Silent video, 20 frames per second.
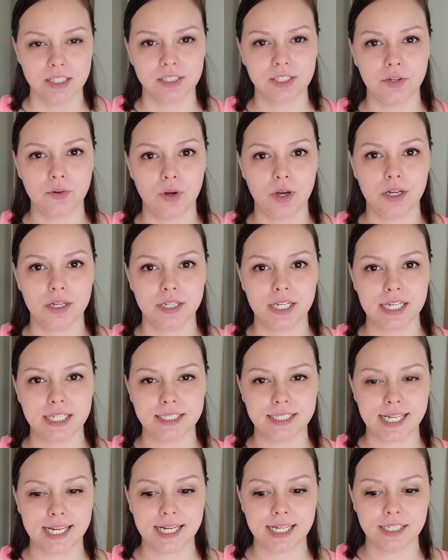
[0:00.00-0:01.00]
So on
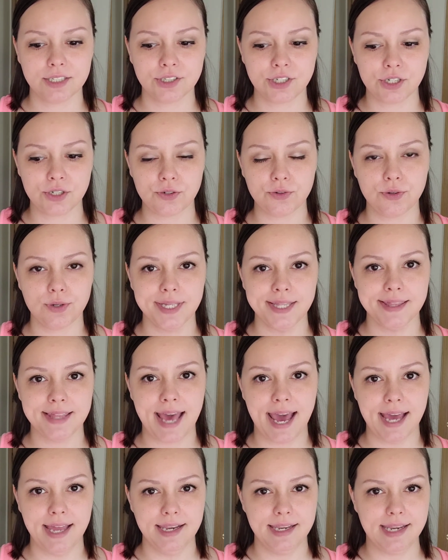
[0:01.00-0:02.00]
day 2,
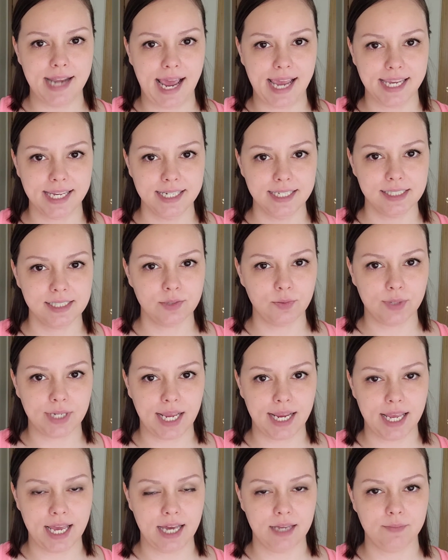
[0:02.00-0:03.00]
that night
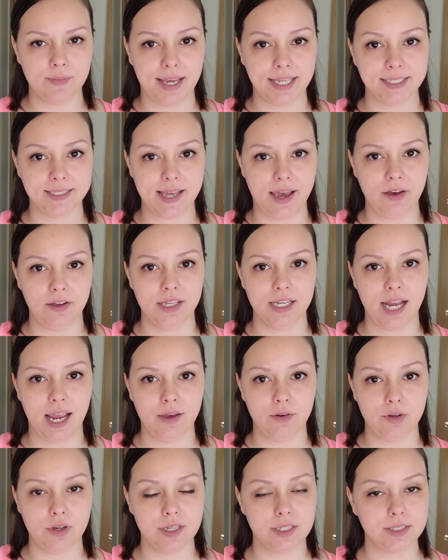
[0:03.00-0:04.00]
when I had my salad,
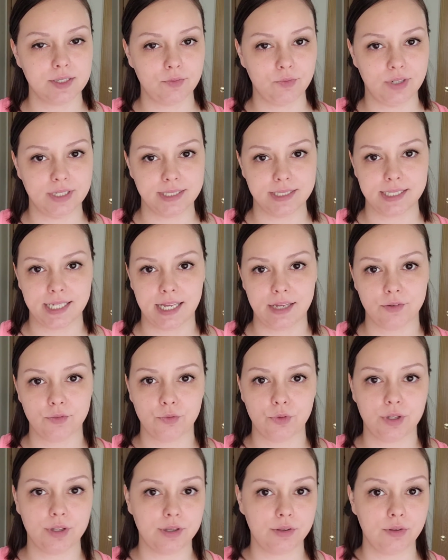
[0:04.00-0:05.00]
I was once again
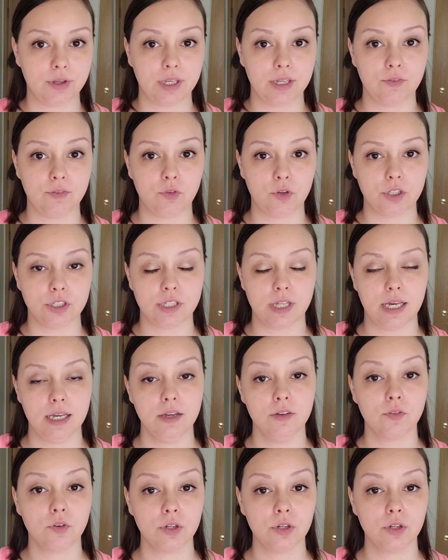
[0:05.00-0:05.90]
really looking forward to that.